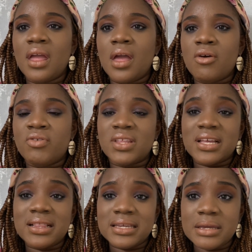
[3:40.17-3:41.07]
For the
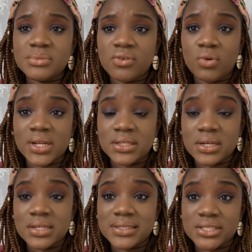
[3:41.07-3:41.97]
claims of what it
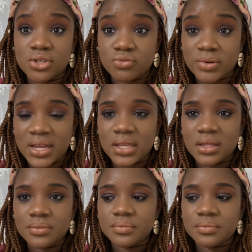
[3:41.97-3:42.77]
does, is great.